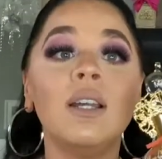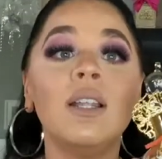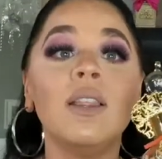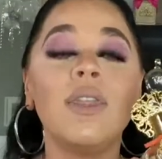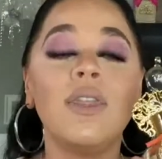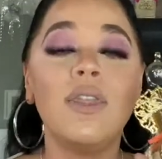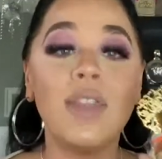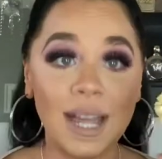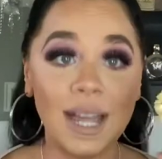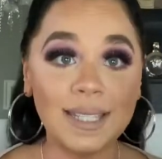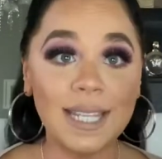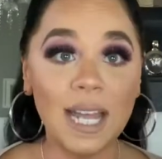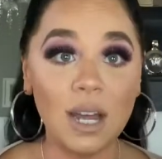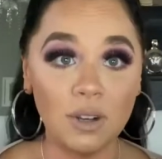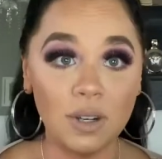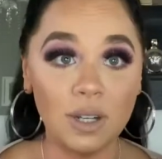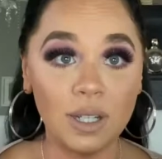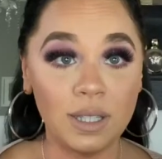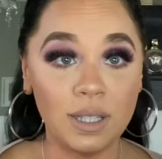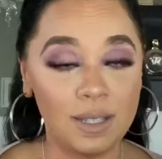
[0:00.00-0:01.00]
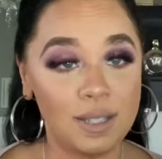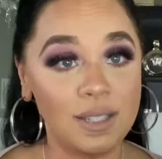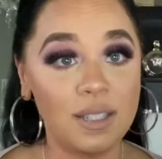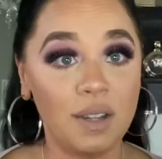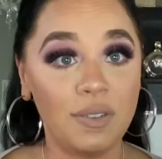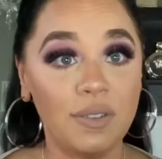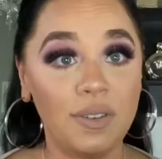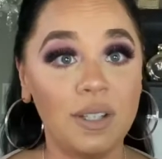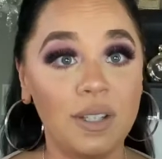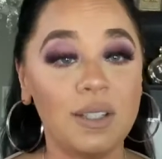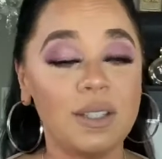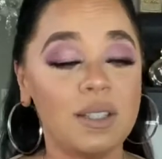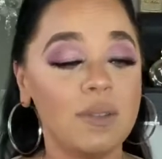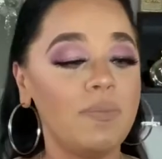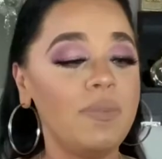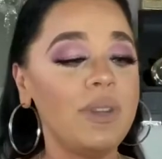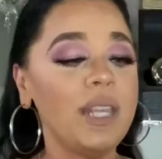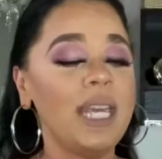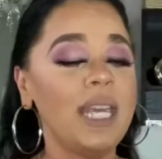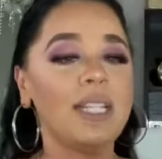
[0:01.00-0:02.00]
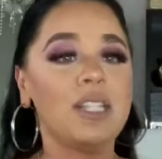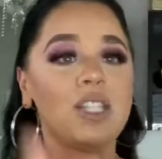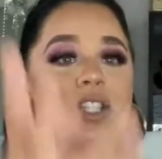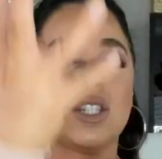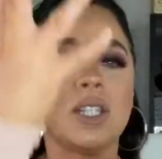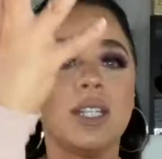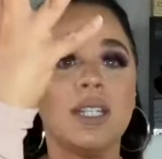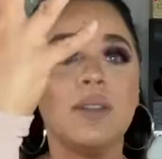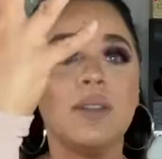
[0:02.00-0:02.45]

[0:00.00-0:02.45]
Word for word: That's how good this stuff is. It's